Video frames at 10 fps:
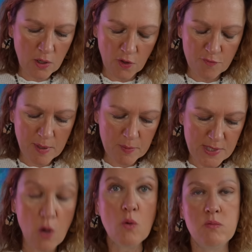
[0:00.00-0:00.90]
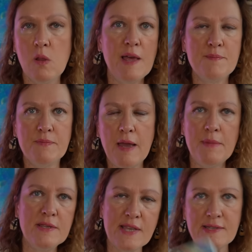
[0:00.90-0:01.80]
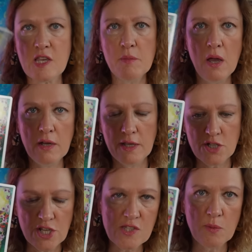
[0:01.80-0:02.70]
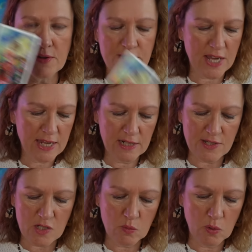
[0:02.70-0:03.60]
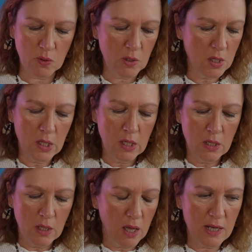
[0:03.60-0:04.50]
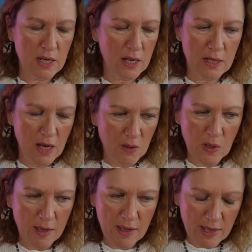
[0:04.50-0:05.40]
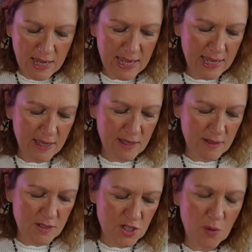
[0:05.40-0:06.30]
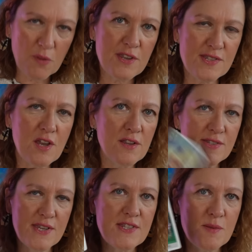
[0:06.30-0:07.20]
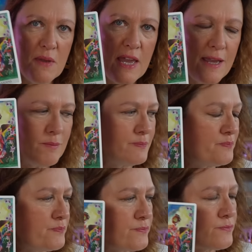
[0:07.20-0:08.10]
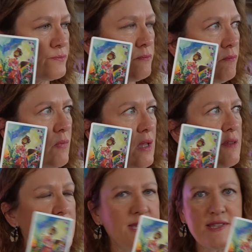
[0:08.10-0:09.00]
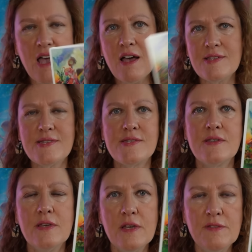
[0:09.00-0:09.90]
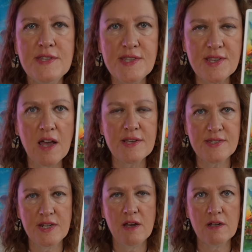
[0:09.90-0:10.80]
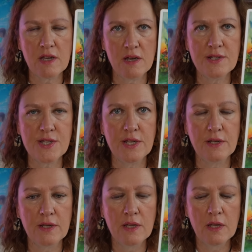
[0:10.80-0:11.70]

a lot of people say, oh, well, that means that's Kamala and she's the one that's taking us to war. Do you know what this card says to me? This is us. This is us in our garden.